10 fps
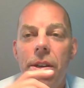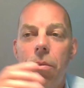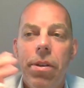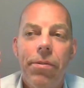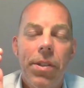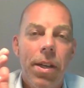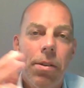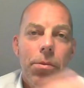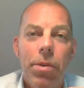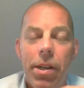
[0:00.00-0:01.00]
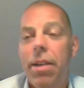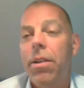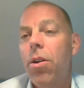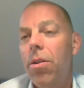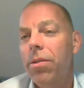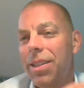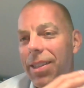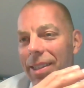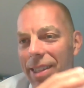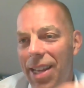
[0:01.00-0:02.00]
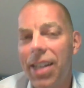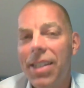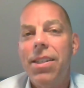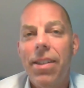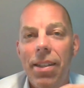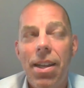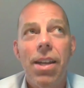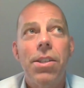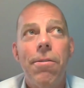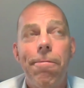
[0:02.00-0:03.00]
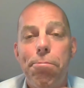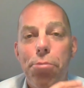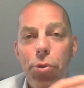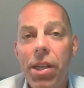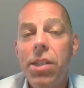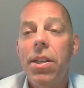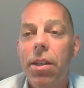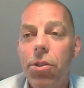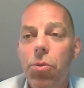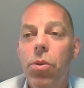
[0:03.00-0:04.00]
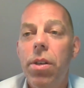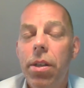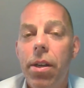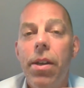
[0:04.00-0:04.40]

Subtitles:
We've done what I called lots and lots of pre-sales work,